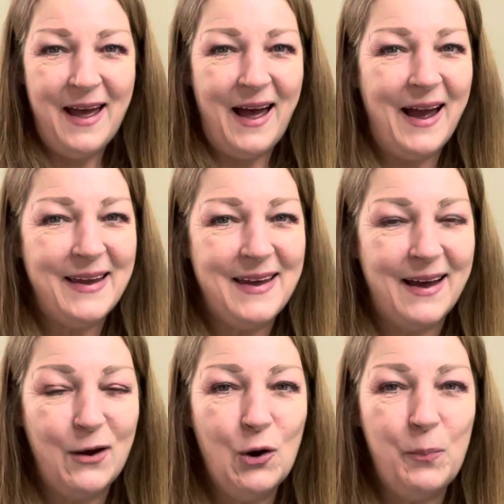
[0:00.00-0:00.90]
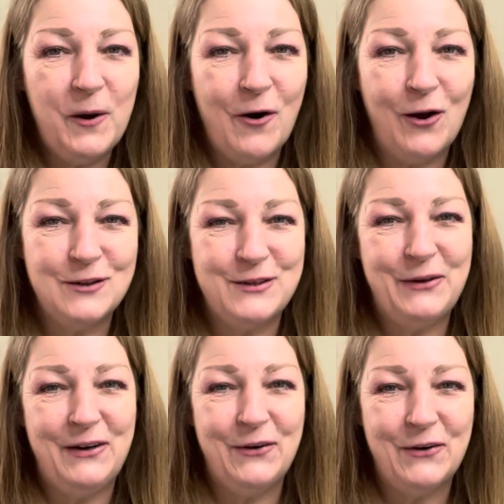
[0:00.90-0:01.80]
Hiya, I hope you're all
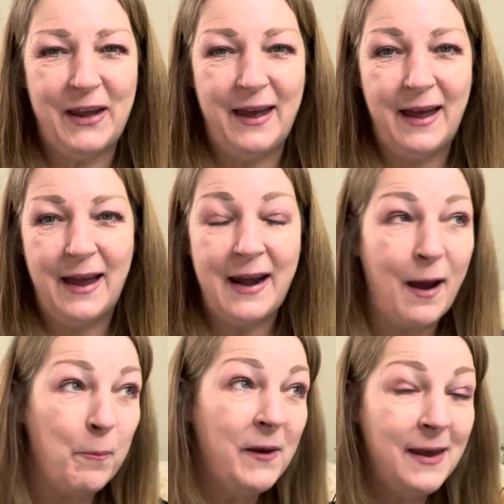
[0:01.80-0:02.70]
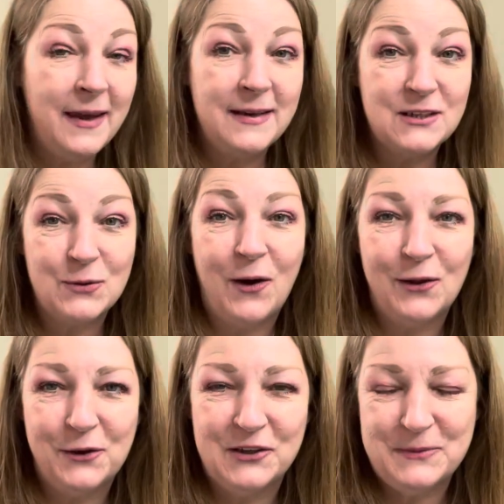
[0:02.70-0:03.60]
doing okay, and happy Eid to
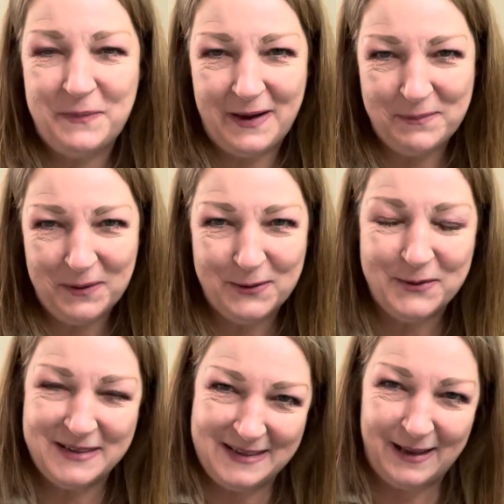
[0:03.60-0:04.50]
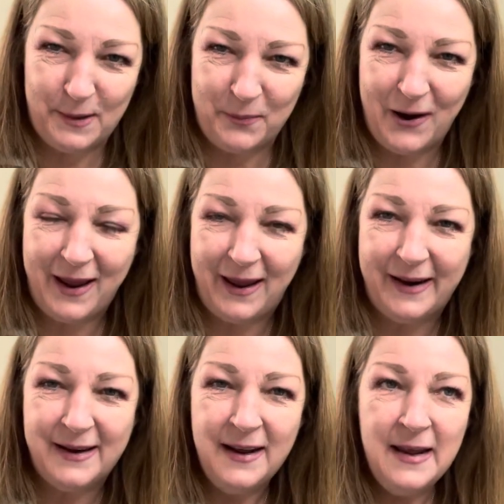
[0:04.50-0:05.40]
all those people who are
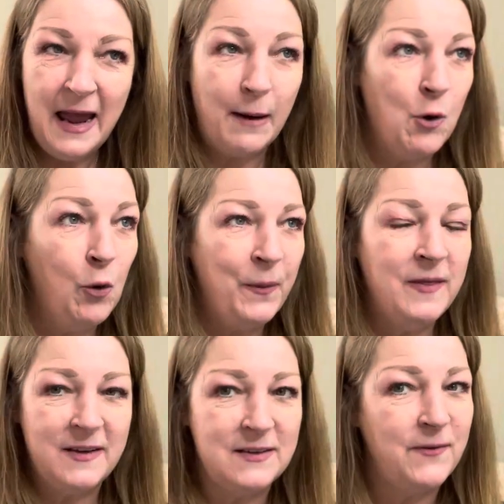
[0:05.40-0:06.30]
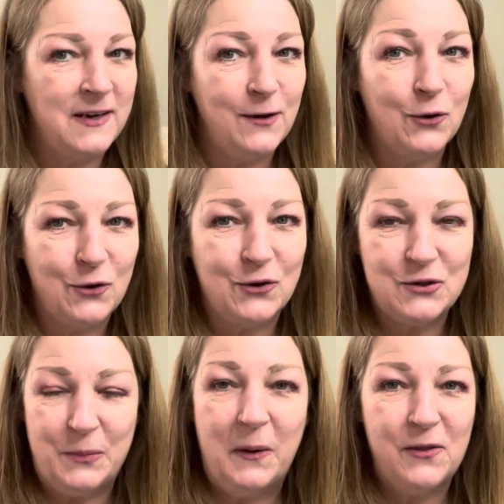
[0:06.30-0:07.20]
celebrating. I'm hoping this video
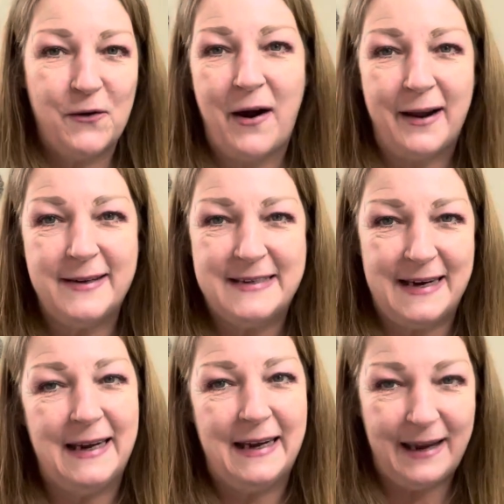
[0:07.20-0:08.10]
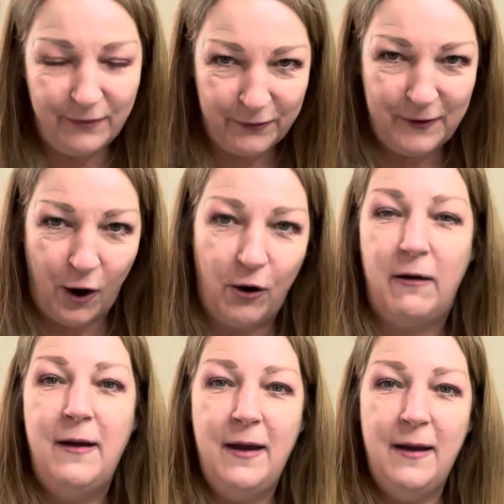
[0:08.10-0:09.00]
goes up on the right day. If
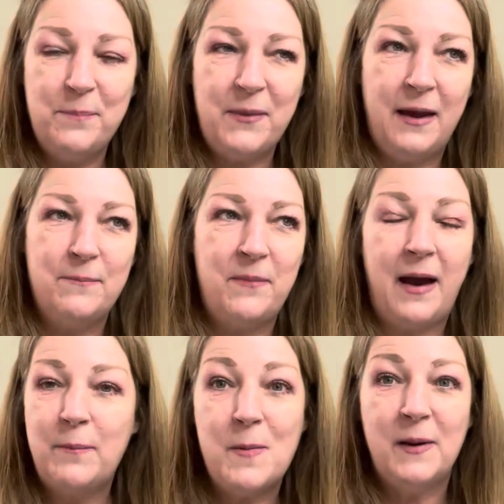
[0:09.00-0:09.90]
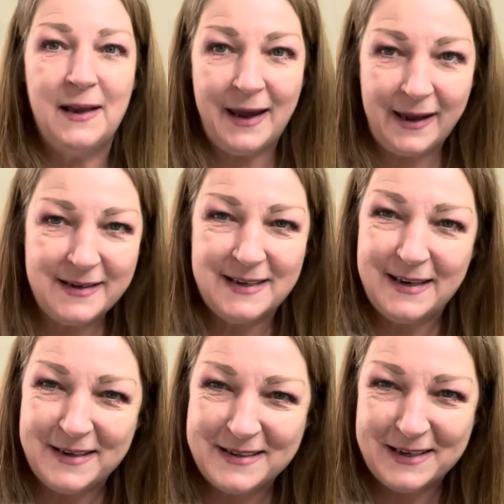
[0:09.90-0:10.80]
not, happy belated
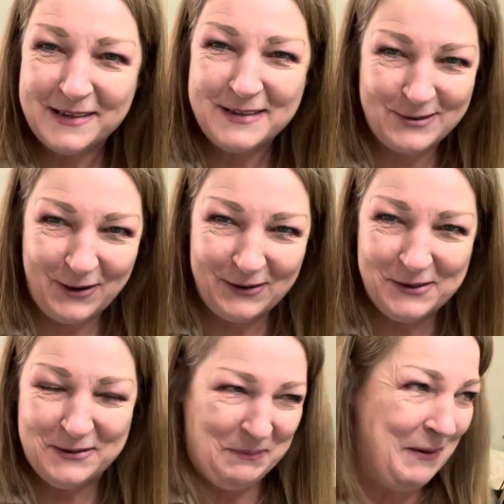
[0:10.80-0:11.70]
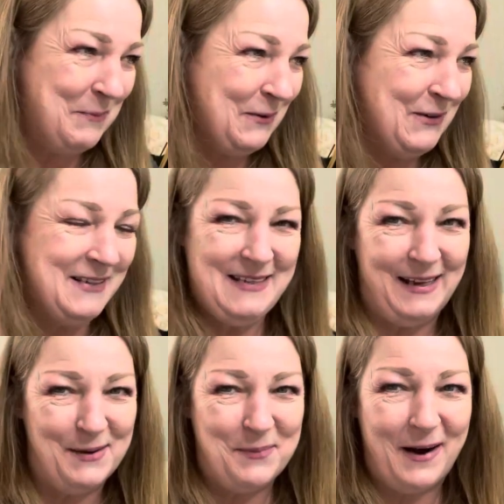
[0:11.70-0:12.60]
Eid to all those people who are
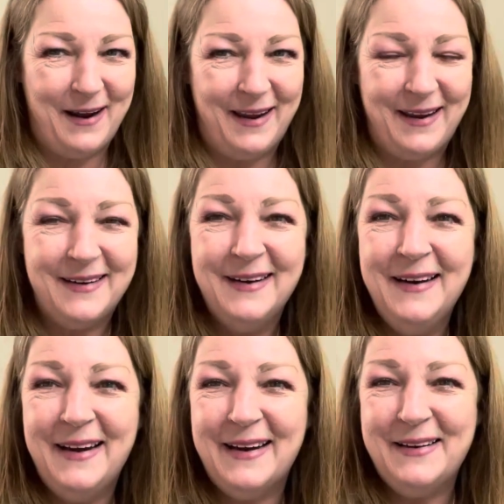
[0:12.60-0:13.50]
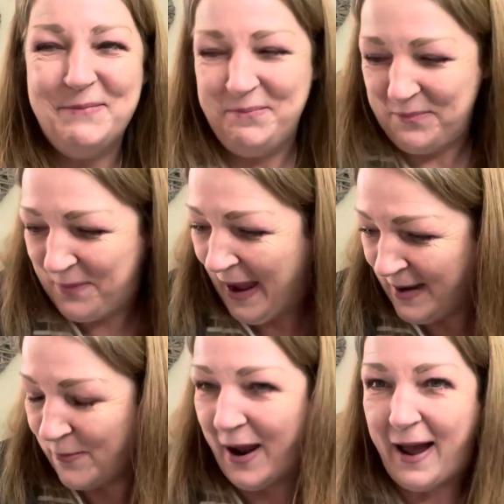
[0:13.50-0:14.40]
celebrating. But
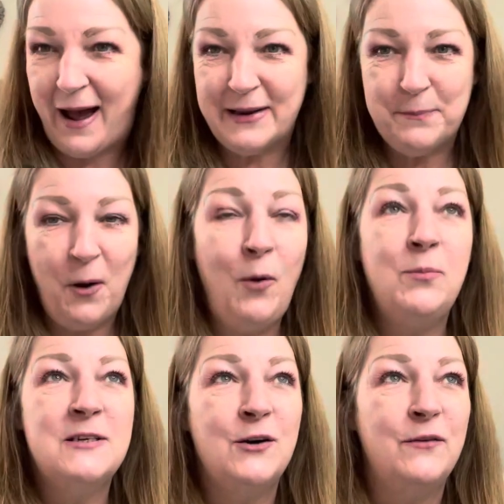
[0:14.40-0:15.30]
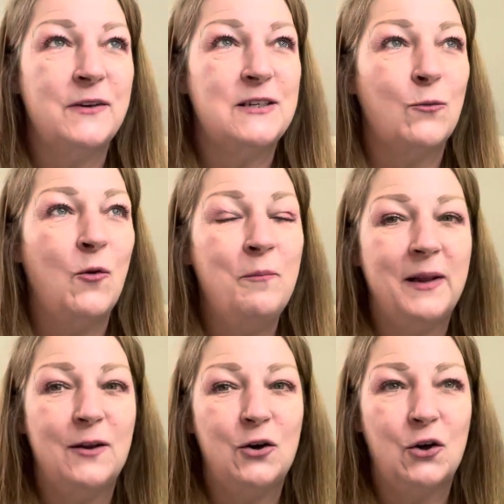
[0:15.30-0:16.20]
anyway, I'd popped over to One
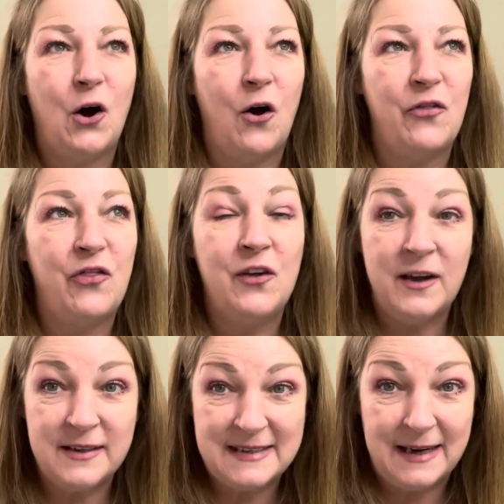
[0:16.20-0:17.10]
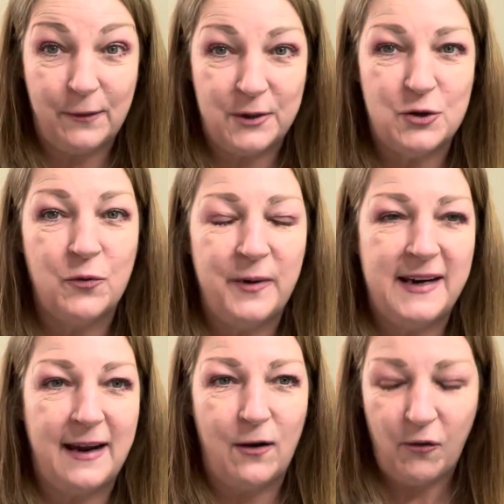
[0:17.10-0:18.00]
Below on Thursday, which was my
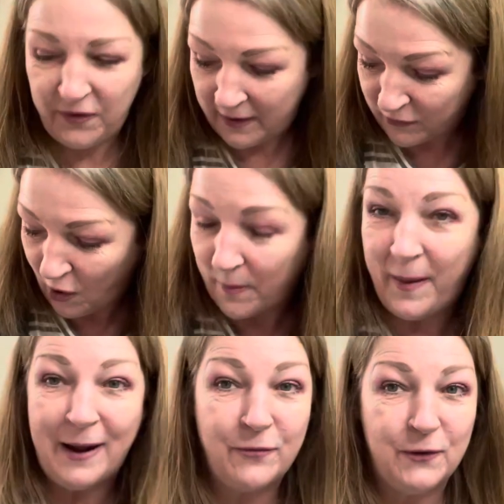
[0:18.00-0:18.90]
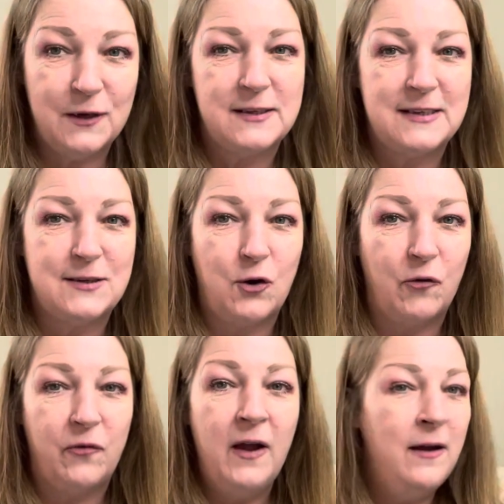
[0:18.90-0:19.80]
day off, and I've got a bag full of
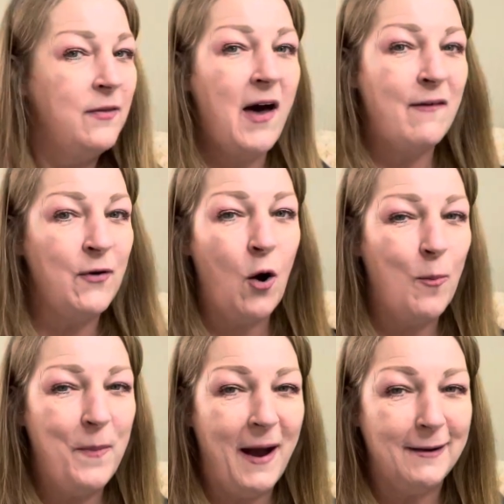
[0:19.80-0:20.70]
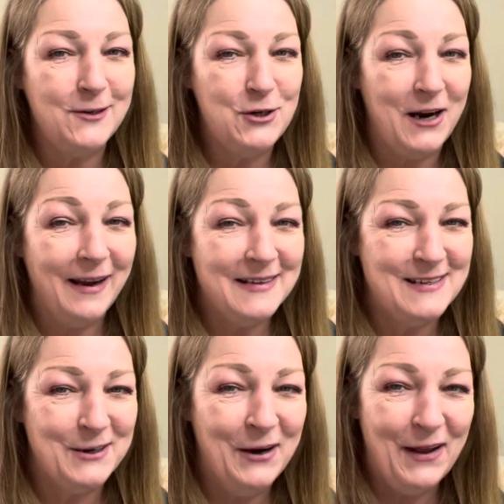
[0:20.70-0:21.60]
stuff that I've not unpacked yet,
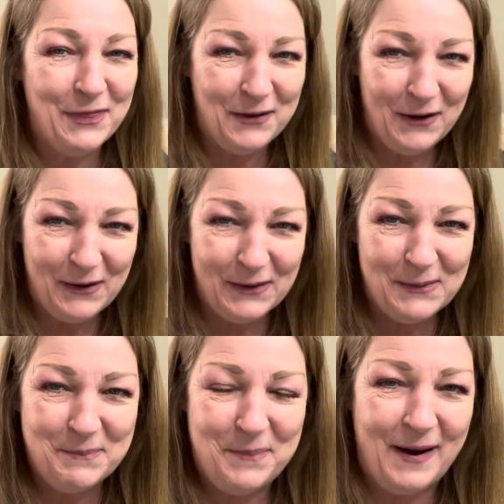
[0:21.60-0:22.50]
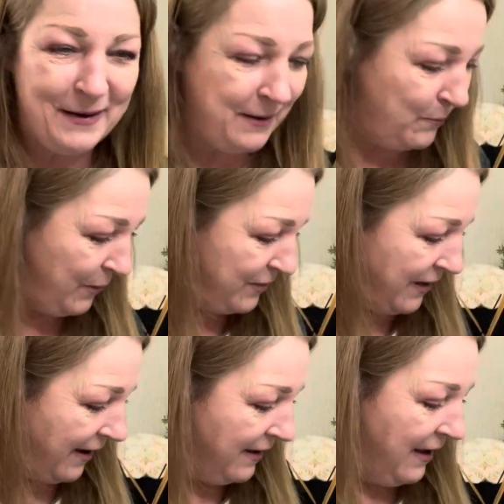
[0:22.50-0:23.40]
so I thought I'll unpack them with
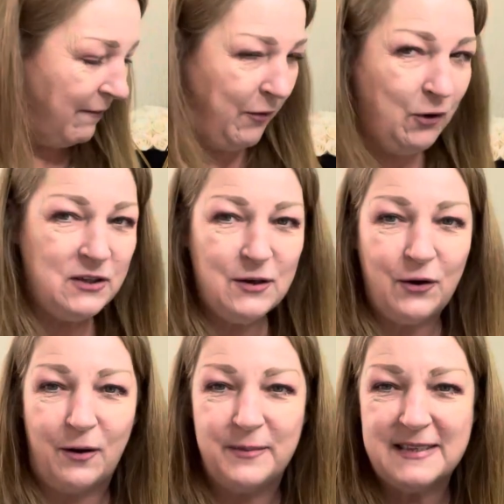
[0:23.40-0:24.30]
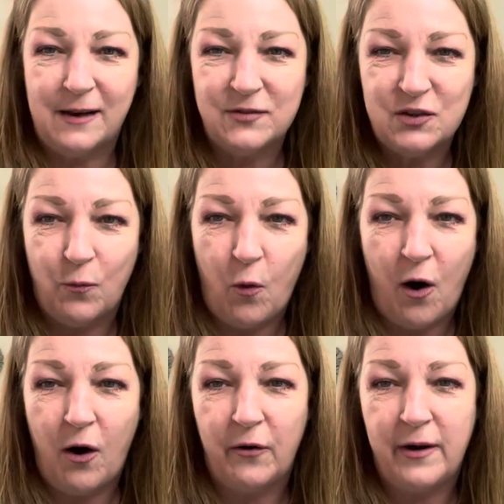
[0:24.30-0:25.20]
you. I've also got myself some
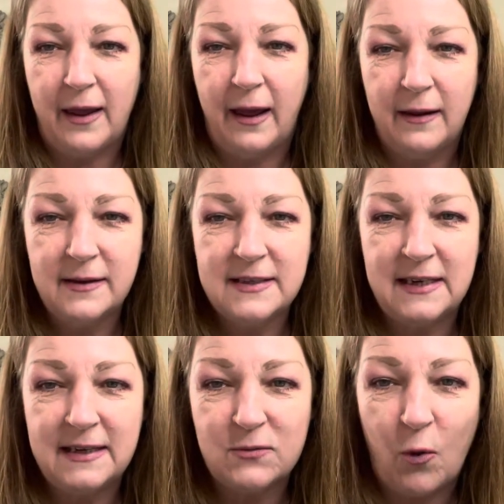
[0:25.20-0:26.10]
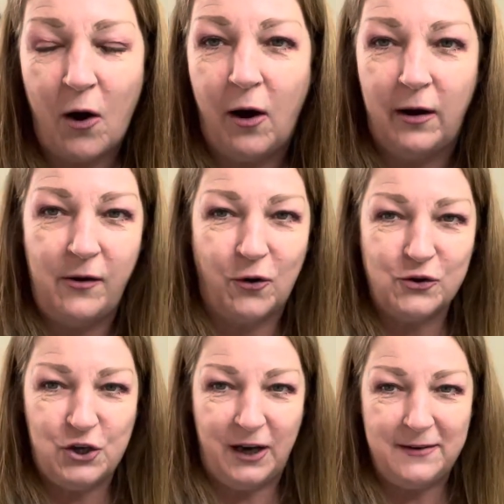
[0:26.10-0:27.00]
water here. Tis water,
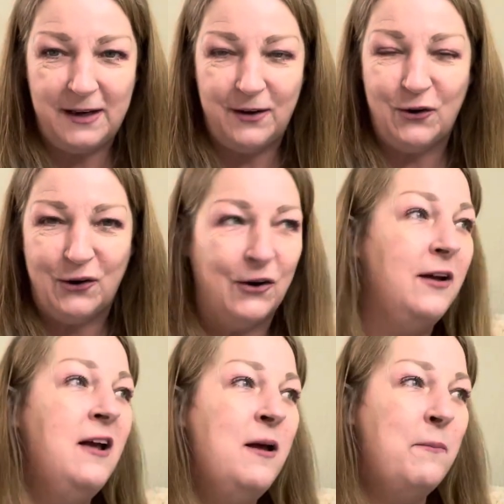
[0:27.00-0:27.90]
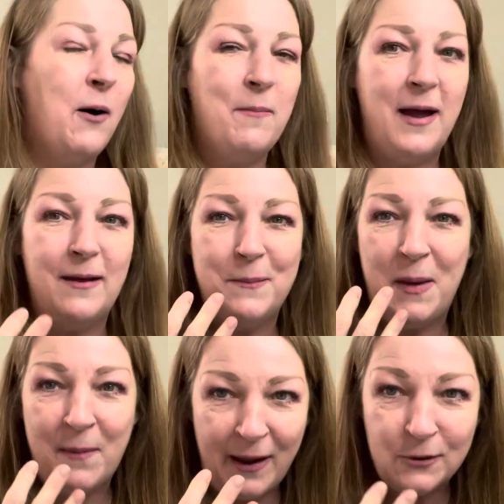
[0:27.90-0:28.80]
not gin, you know. But my
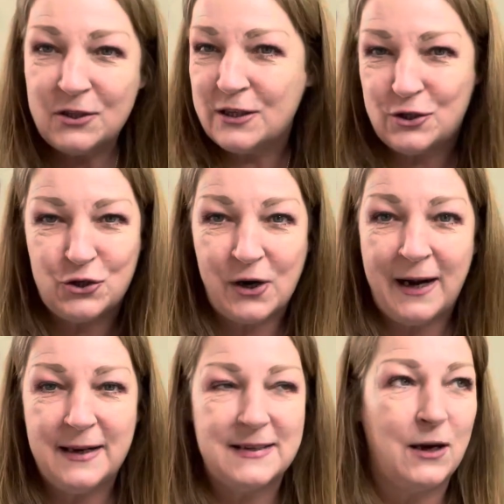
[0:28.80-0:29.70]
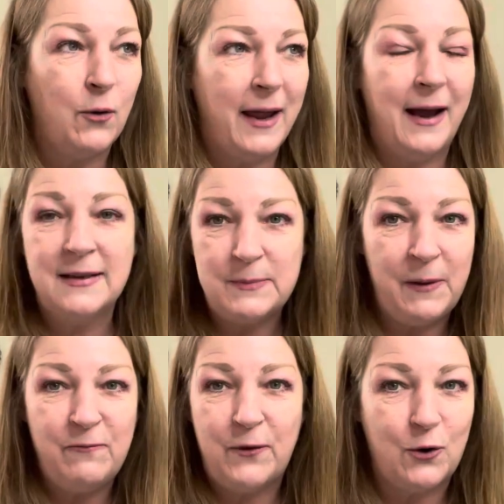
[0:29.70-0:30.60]
mouth is dry, so it has
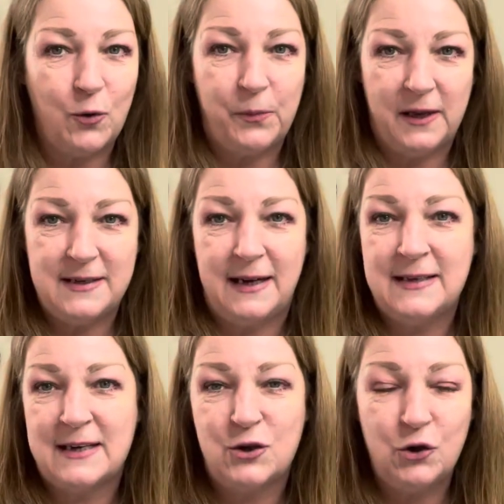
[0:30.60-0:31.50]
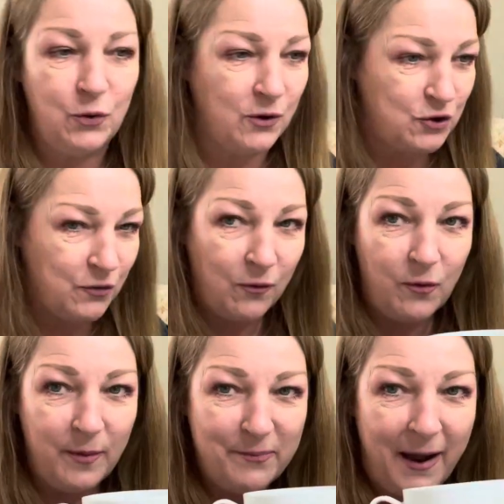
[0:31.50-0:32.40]
been for a couple of days. I don't know what's wrong
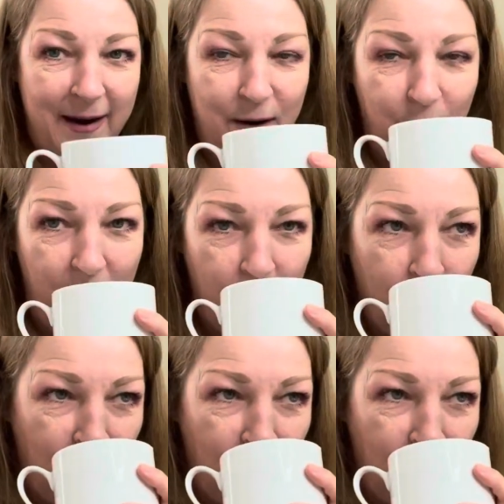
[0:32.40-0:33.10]
with me, but anyway.